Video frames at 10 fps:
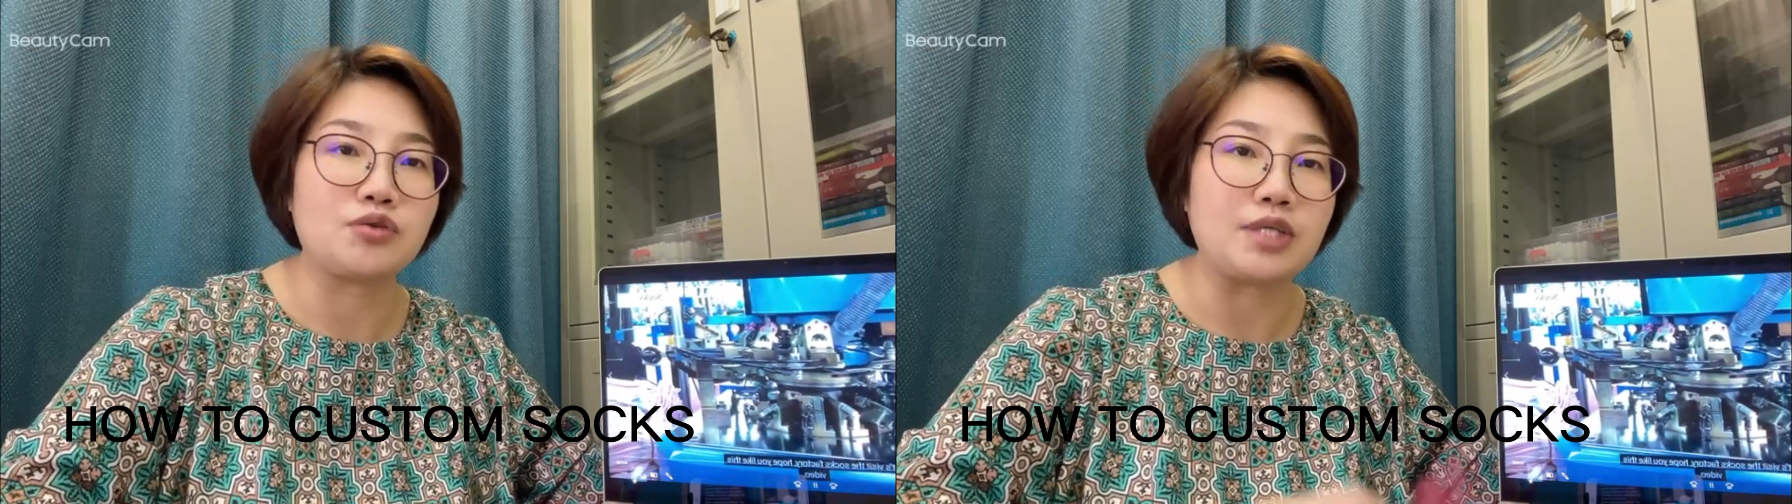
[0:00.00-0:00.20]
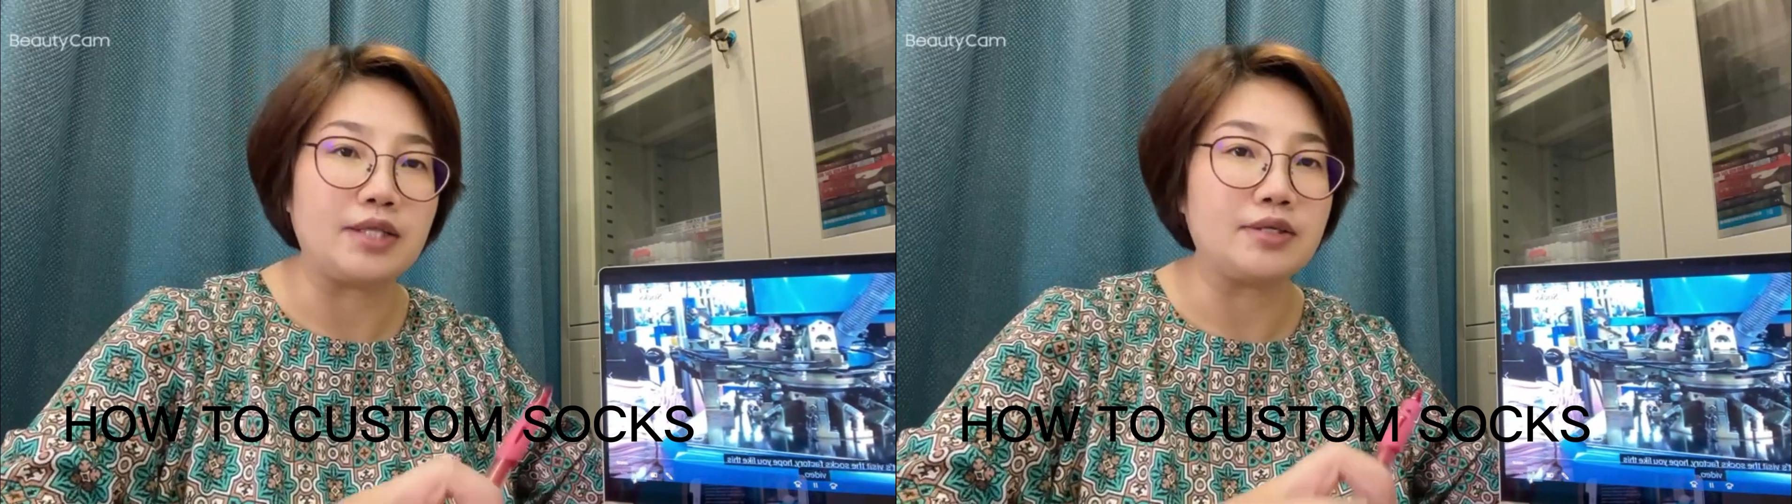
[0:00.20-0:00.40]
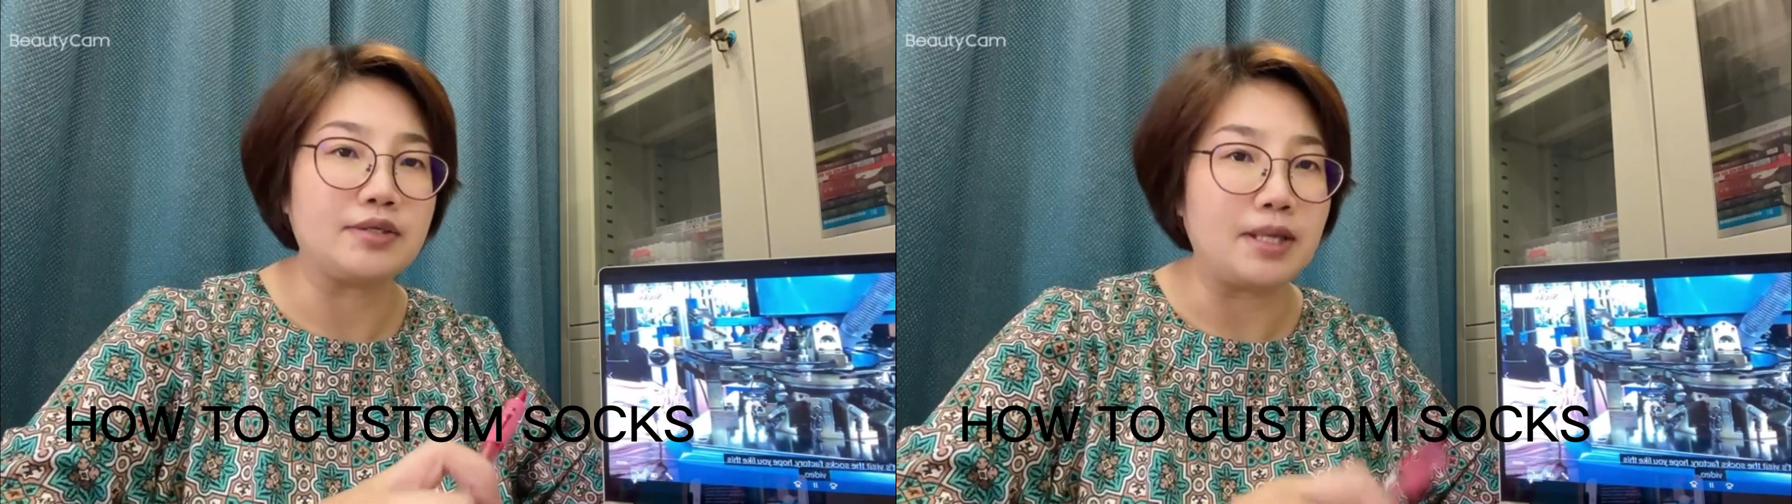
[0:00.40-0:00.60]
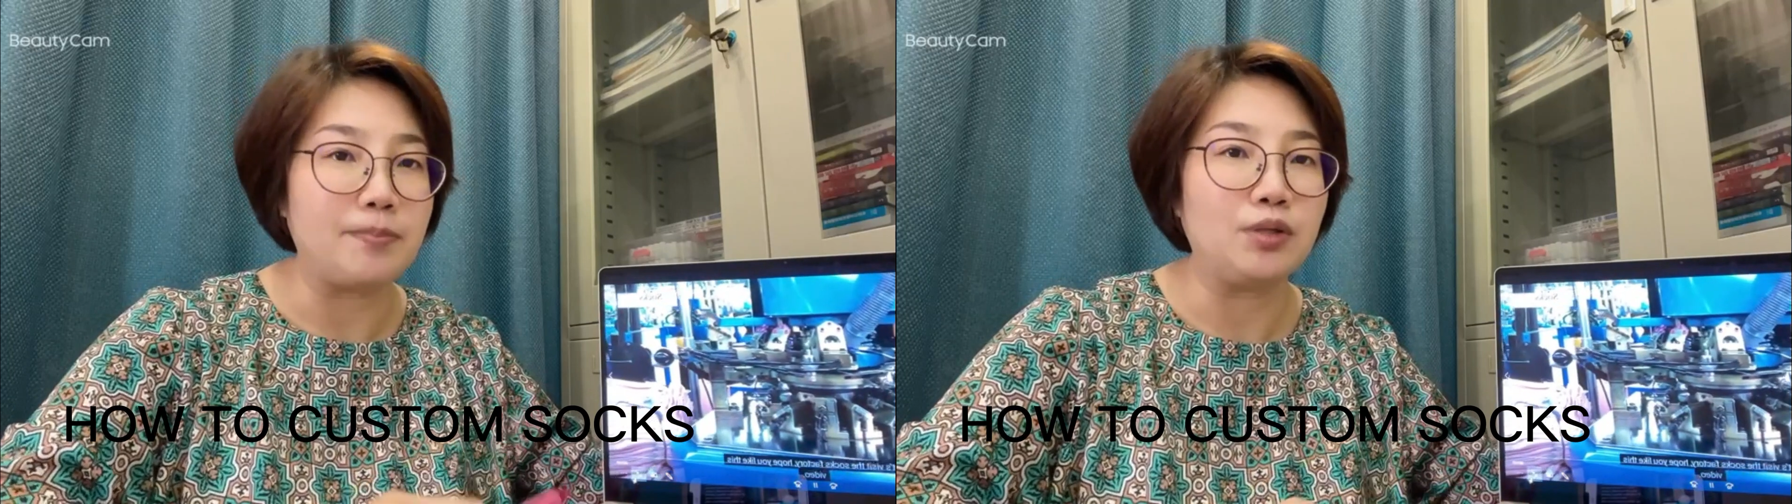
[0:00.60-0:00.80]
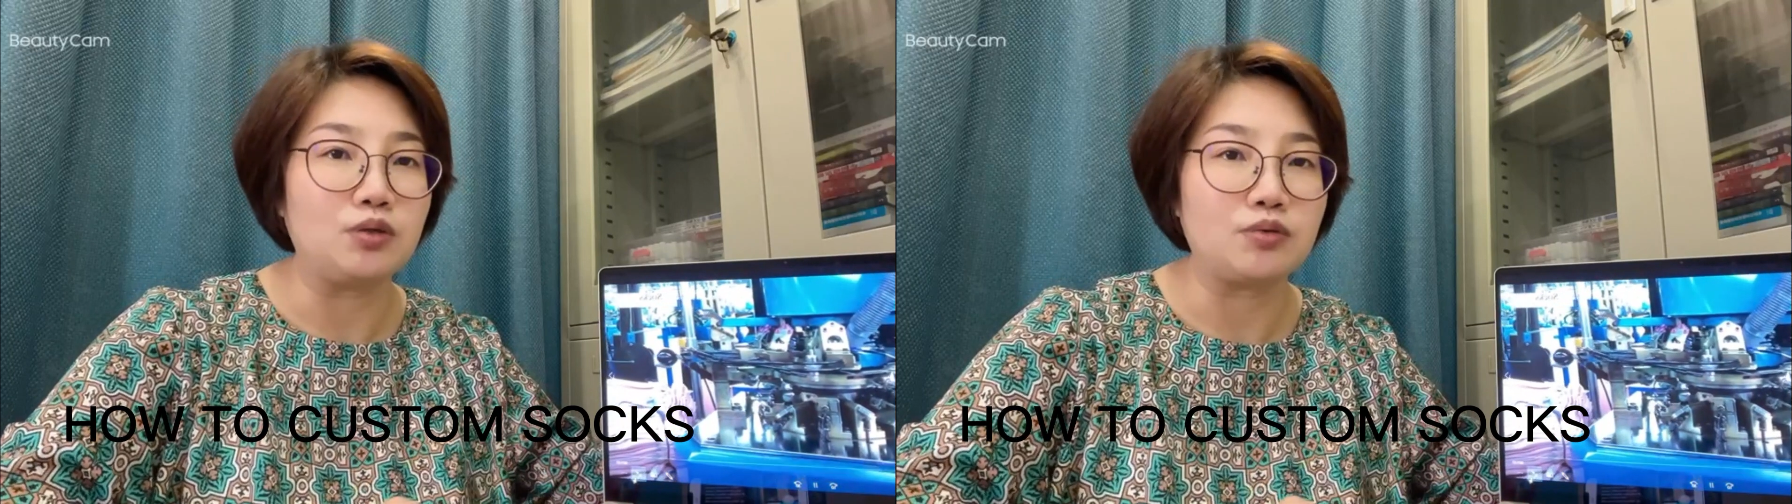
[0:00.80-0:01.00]
send the
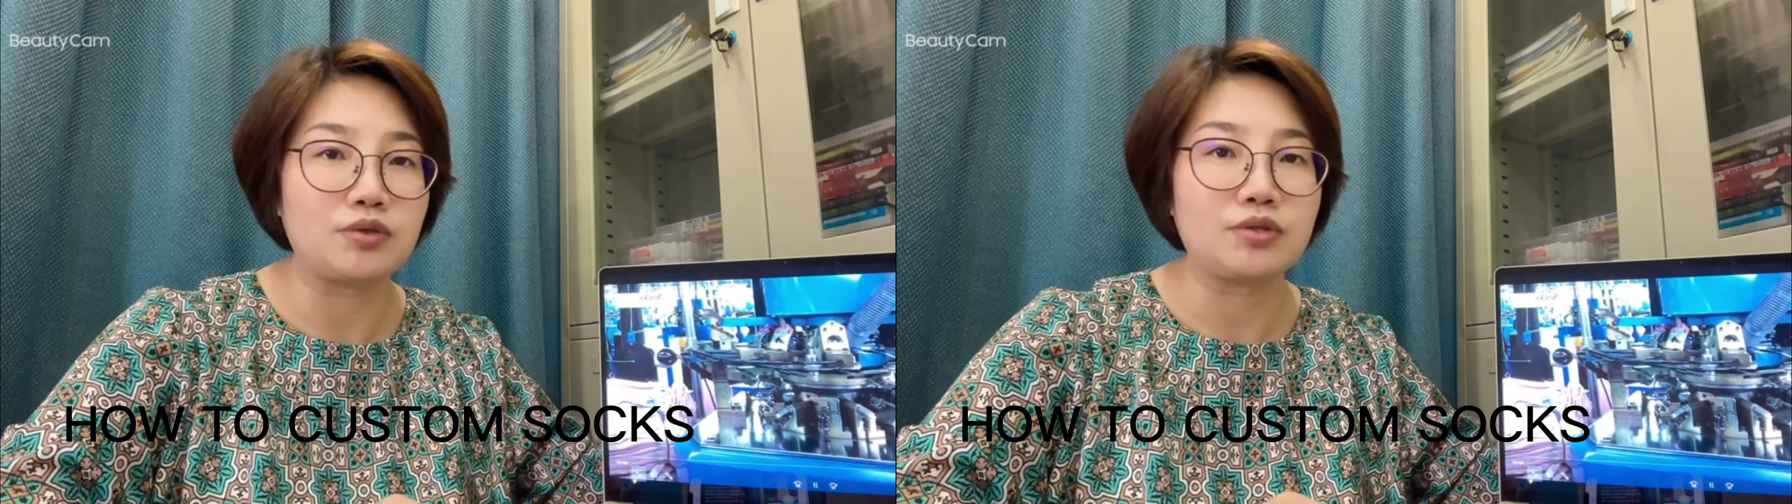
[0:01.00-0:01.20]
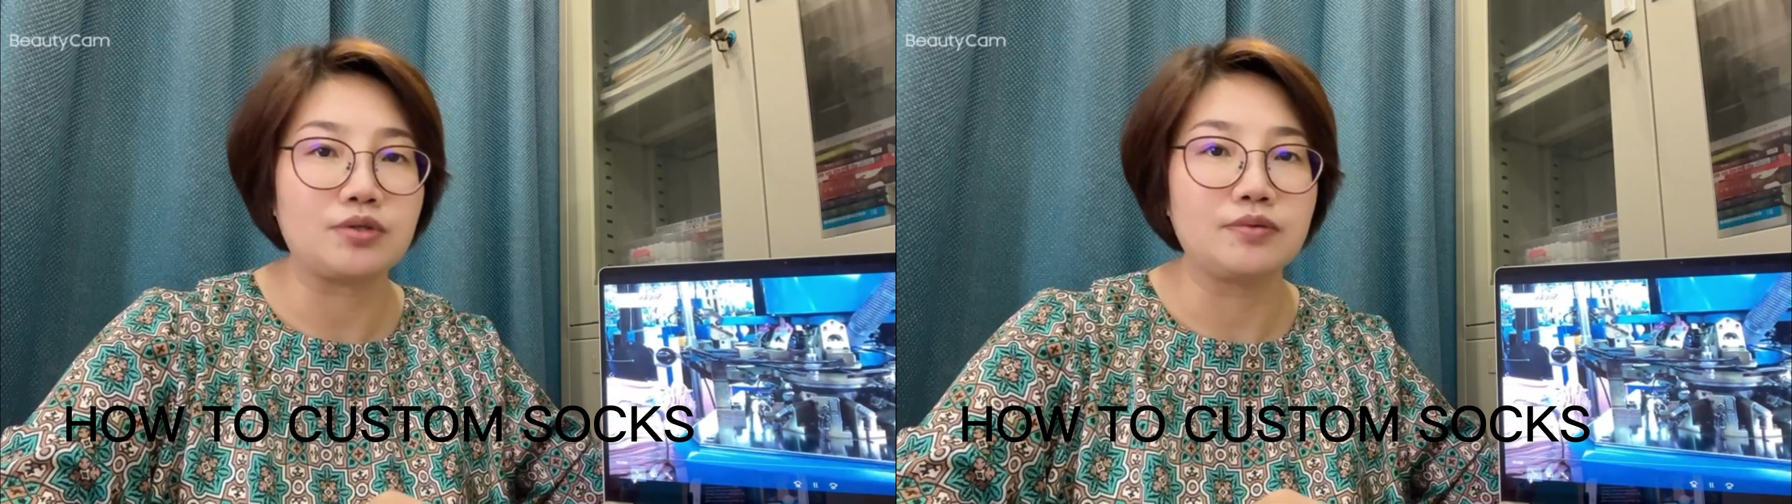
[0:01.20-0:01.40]
samples.